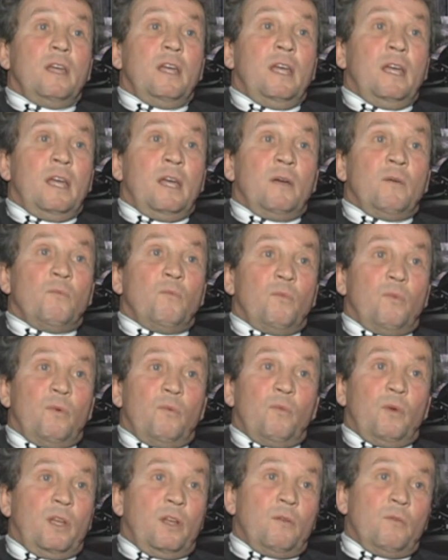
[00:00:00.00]
and
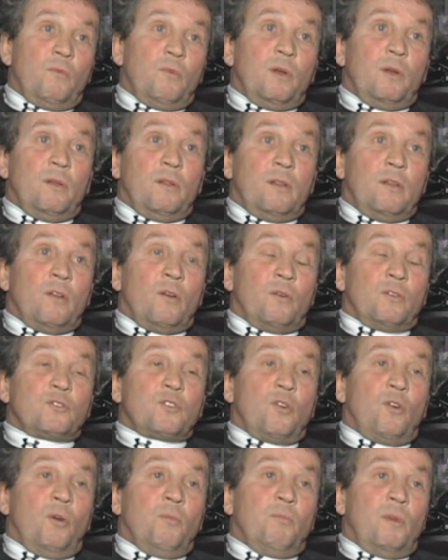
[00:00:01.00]
we it's
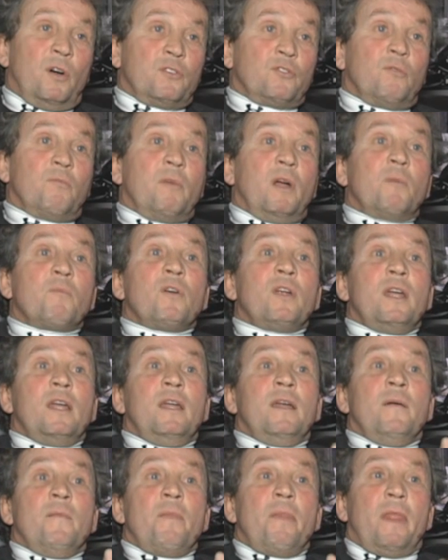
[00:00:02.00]
called muscle
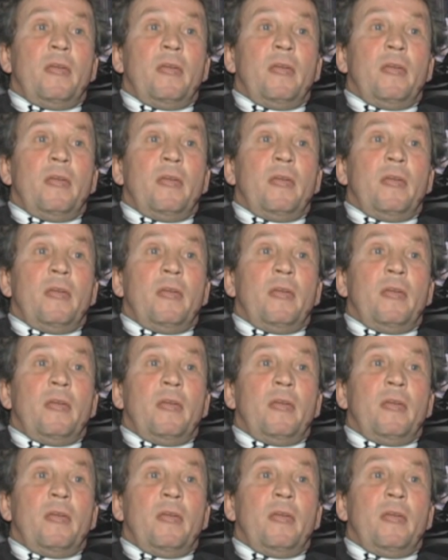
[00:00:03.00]
memory.